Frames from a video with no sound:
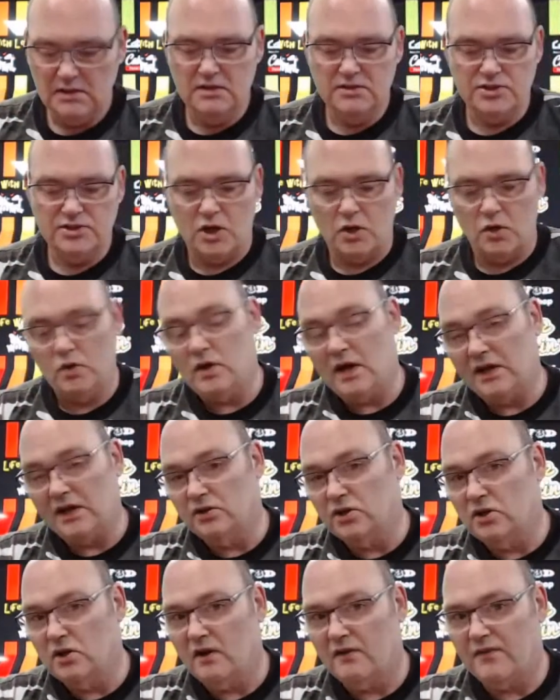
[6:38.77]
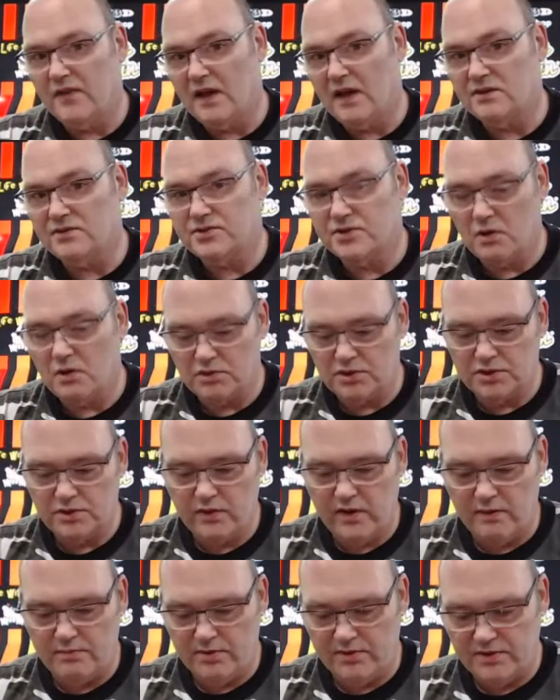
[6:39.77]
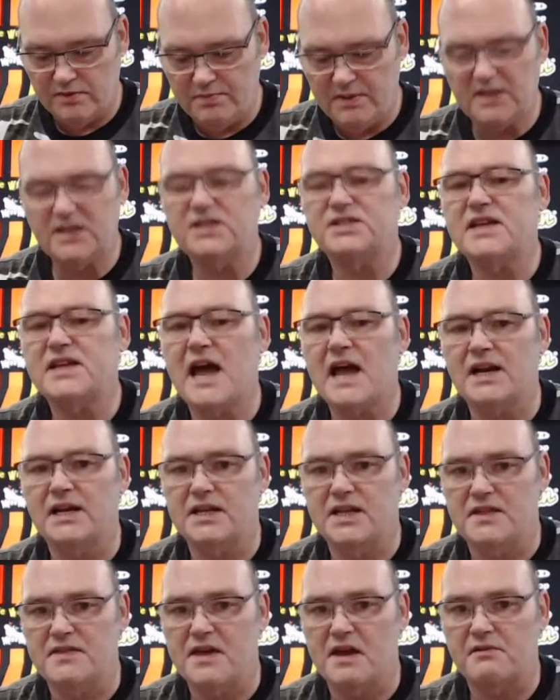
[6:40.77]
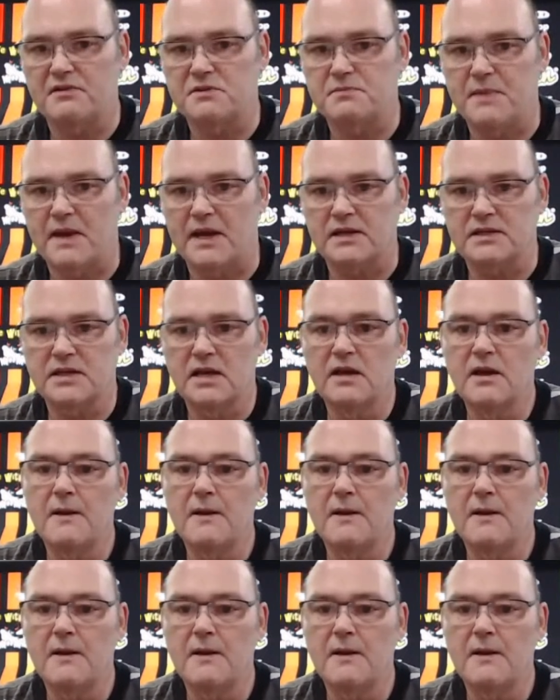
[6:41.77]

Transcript: So I don't know if that's helped to do it, but it's a bit disheartening in that respect.